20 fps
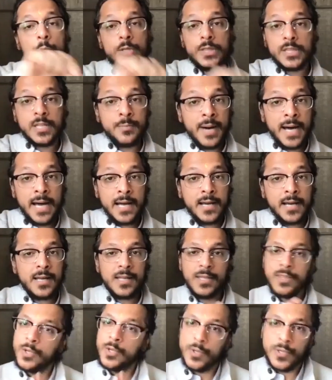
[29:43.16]
Uttama,
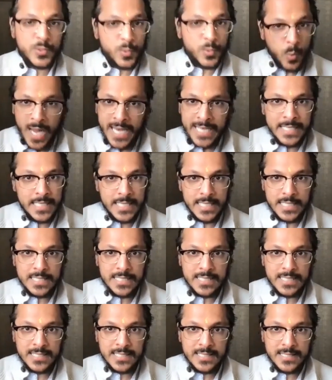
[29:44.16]
there is
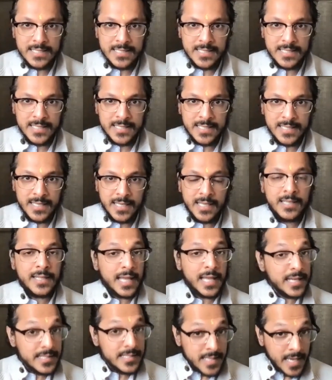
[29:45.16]
oneness
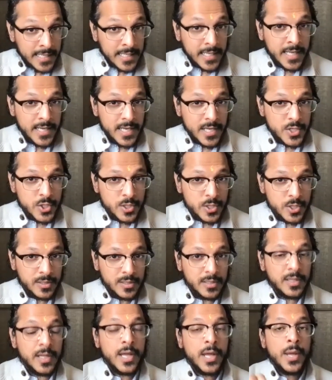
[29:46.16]
that is
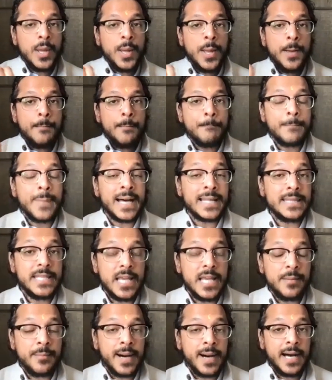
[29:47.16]
unconditional.
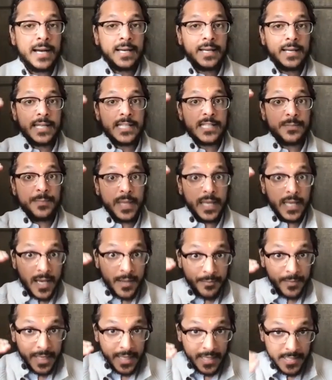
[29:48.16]
Madhyama, it's
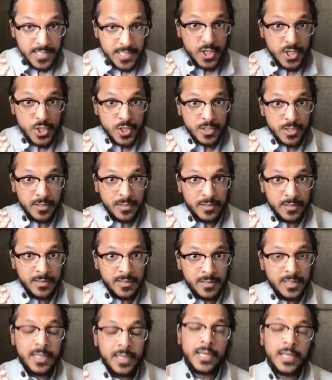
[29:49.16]
become
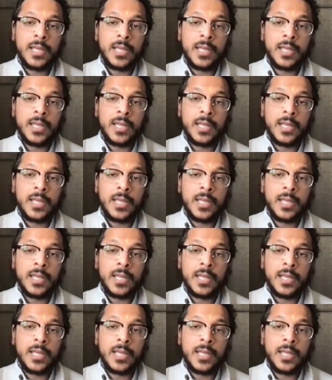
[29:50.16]
conditional.